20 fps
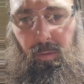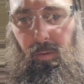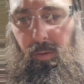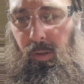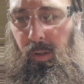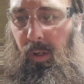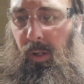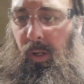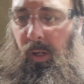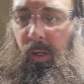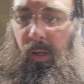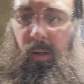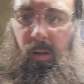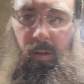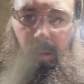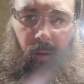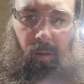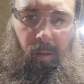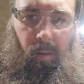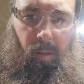Yeah.
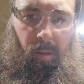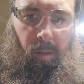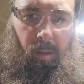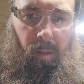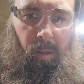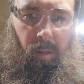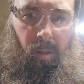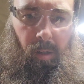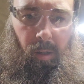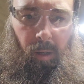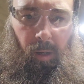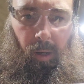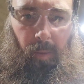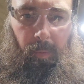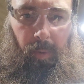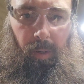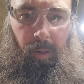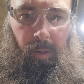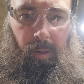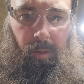I
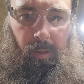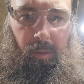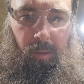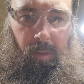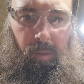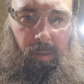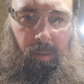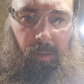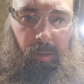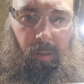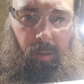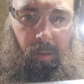mean, it is just